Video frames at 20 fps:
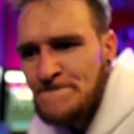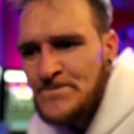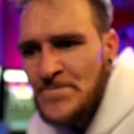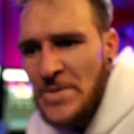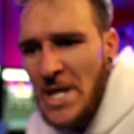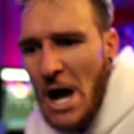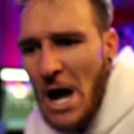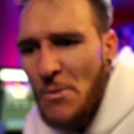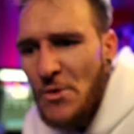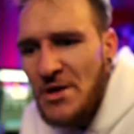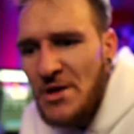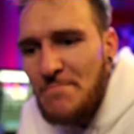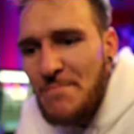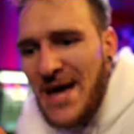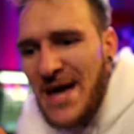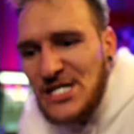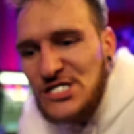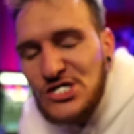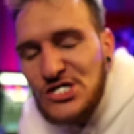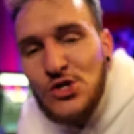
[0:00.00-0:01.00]
I want to make
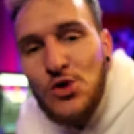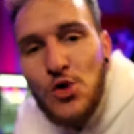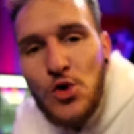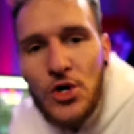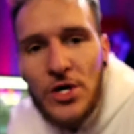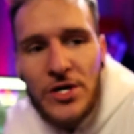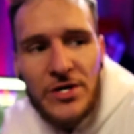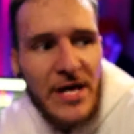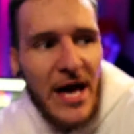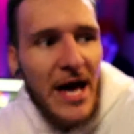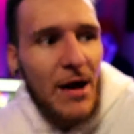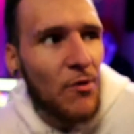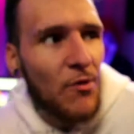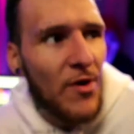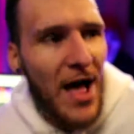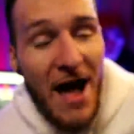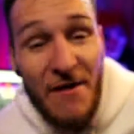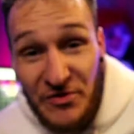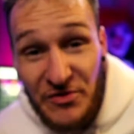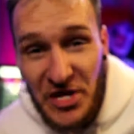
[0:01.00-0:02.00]
sure that
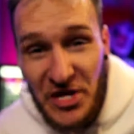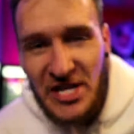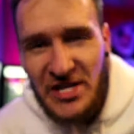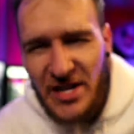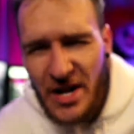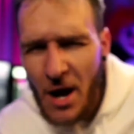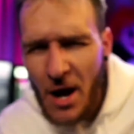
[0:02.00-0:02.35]
everything that I